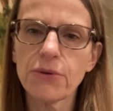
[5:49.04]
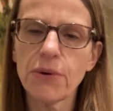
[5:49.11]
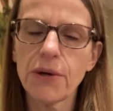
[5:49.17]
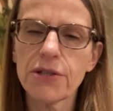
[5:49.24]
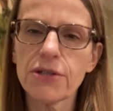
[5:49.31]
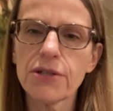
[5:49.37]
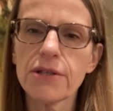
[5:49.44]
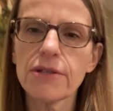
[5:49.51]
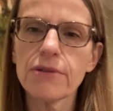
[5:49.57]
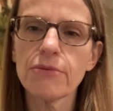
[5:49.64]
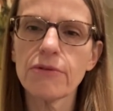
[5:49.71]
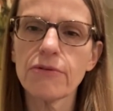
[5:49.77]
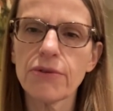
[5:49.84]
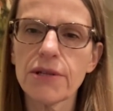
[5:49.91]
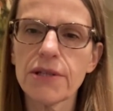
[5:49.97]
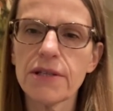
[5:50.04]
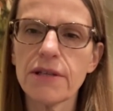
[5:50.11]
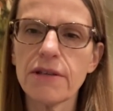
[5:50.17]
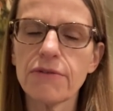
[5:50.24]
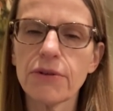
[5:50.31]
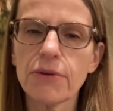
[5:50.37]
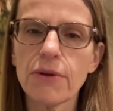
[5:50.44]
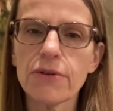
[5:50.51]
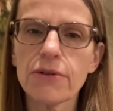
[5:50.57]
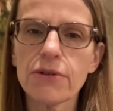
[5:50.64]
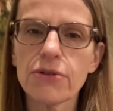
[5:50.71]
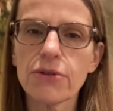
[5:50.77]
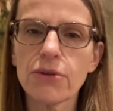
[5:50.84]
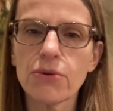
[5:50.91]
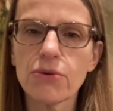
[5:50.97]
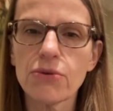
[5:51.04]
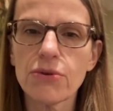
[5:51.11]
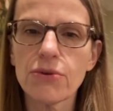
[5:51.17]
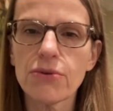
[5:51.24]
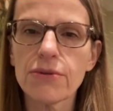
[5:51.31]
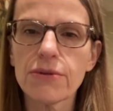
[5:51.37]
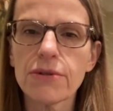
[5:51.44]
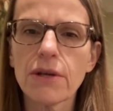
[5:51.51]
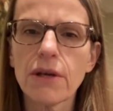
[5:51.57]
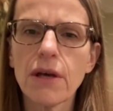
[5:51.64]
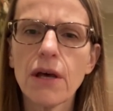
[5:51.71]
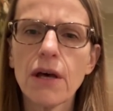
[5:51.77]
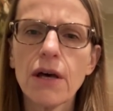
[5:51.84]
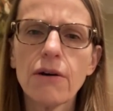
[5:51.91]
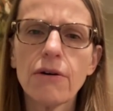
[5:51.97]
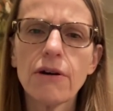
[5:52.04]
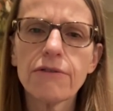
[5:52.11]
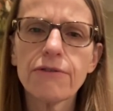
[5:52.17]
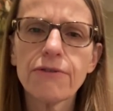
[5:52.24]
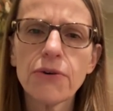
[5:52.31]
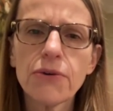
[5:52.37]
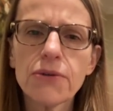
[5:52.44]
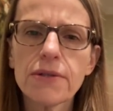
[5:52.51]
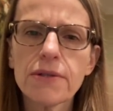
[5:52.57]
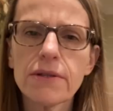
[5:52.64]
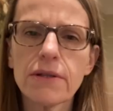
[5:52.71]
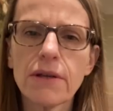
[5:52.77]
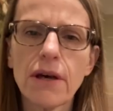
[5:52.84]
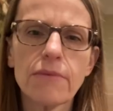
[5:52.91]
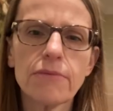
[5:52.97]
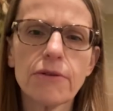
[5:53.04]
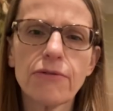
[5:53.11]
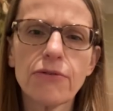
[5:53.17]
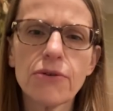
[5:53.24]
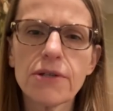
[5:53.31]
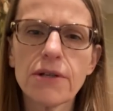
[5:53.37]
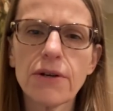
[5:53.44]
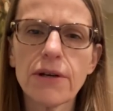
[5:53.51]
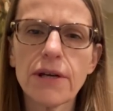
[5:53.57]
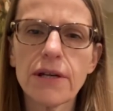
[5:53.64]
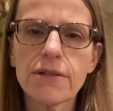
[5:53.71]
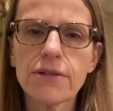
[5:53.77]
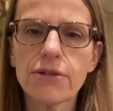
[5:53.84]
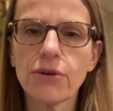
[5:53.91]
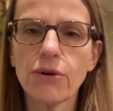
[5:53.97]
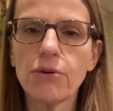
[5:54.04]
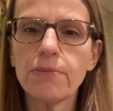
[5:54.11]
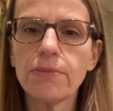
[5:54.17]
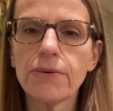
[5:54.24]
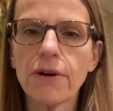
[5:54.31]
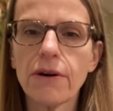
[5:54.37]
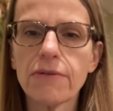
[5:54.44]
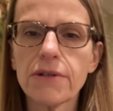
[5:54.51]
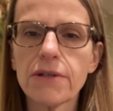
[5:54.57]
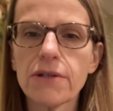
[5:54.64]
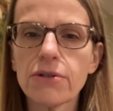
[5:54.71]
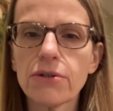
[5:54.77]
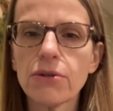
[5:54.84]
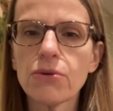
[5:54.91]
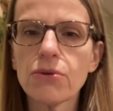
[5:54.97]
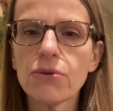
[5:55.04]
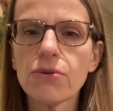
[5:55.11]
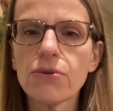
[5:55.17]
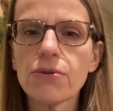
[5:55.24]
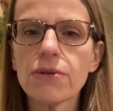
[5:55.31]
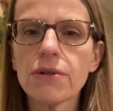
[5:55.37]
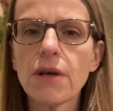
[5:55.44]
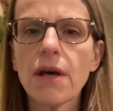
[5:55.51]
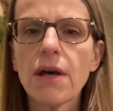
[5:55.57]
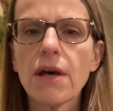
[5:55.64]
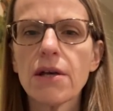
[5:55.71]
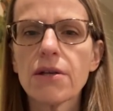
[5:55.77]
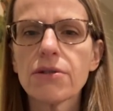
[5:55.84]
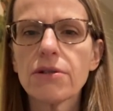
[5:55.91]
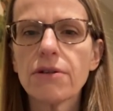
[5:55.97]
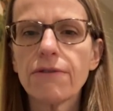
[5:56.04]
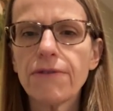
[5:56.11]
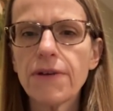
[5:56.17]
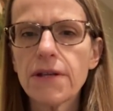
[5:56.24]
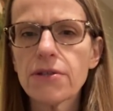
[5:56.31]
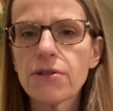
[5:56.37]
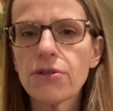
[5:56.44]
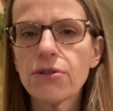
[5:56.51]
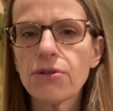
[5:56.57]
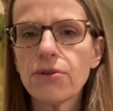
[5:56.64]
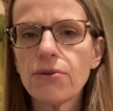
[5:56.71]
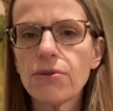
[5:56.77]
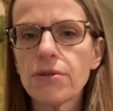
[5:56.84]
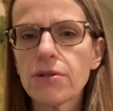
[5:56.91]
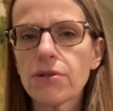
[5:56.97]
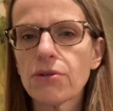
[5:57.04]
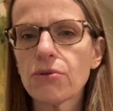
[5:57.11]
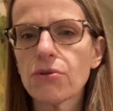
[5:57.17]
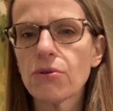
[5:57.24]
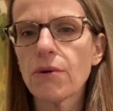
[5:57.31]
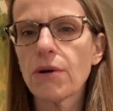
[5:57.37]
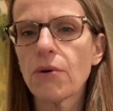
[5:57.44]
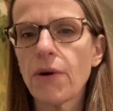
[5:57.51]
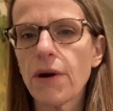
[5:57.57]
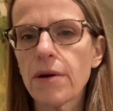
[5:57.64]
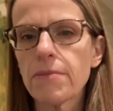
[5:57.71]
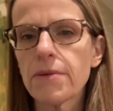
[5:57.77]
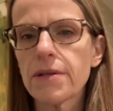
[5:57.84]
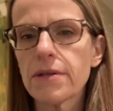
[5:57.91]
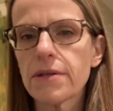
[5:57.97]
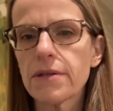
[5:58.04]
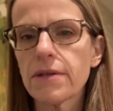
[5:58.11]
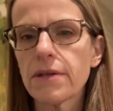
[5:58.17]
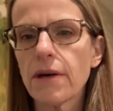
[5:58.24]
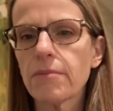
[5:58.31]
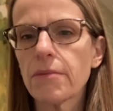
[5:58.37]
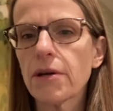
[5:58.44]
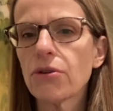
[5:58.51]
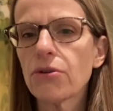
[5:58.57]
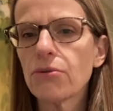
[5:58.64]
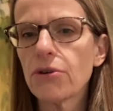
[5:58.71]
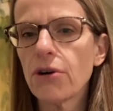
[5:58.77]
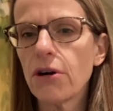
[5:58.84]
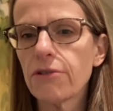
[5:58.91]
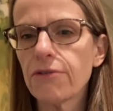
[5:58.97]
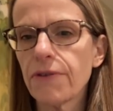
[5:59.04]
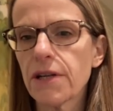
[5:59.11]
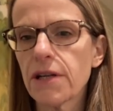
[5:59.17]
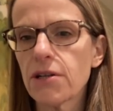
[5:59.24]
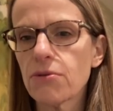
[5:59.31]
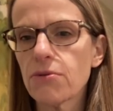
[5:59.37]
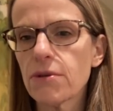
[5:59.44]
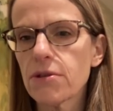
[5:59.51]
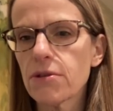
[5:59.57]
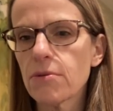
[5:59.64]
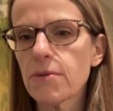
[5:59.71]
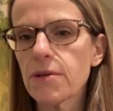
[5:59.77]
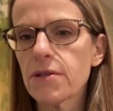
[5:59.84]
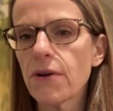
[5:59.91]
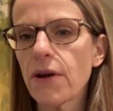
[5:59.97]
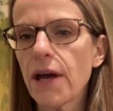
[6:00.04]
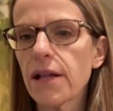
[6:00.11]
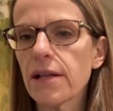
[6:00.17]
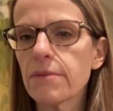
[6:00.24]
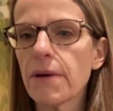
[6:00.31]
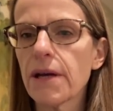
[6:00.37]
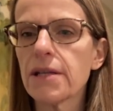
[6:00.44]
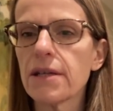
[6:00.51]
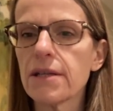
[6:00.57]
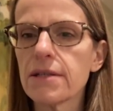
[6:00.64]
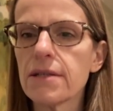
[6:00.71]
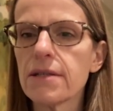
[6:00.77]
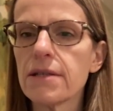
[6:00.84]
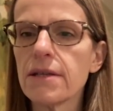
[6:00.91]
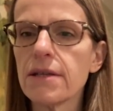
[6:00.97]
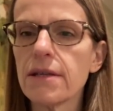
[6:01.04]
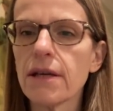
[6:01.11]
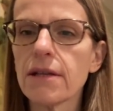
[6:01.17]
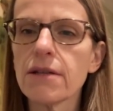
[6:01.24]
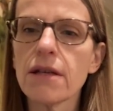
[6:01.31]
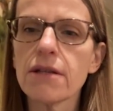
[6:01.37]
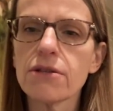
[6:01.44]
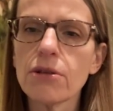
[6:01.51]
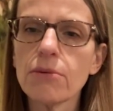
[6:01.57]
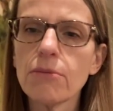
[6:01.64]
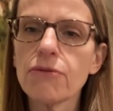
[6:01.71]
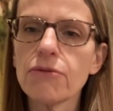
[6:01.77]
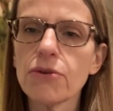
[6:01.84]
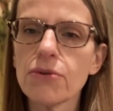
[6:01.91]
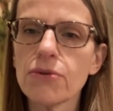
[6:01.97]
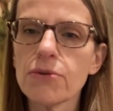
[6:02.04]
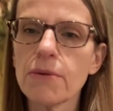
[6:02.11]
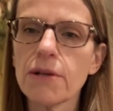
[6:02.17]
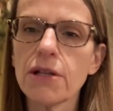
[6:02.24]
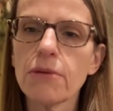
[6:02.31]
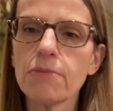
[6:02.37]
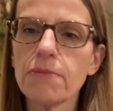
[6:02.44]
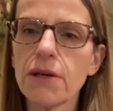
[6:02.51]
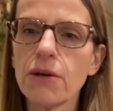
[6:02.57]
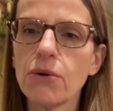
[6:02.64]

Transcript: questions we've received around disclosures? Well, the first area is scope of the disclosures. So the phase 2 disclosure requirements include all financial instruments that are held by the entity, and some of those may not be